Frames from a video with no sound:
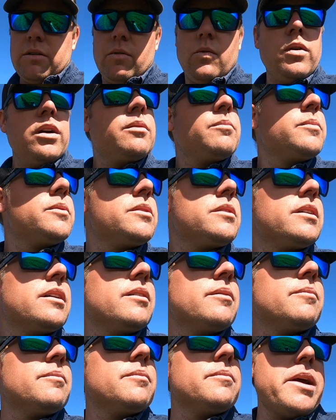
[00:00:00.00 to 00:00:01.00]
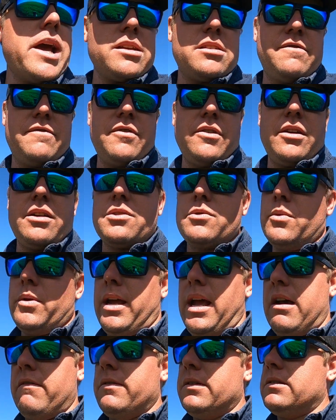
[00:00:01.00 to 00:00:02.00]
The Massey Ferguson we
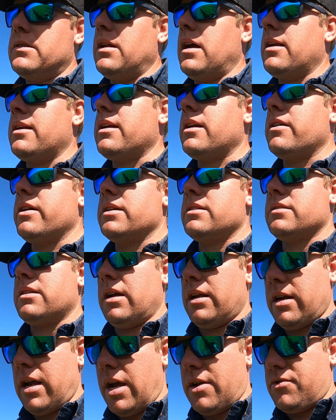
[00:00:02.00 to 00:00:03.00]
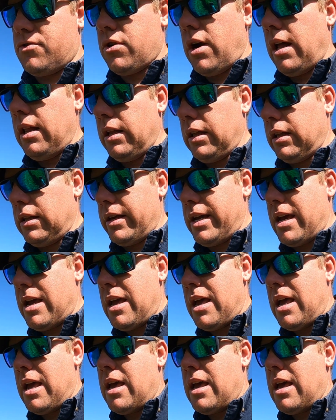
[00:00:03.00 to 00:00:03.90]
have, it's not here, it's done hydraulically,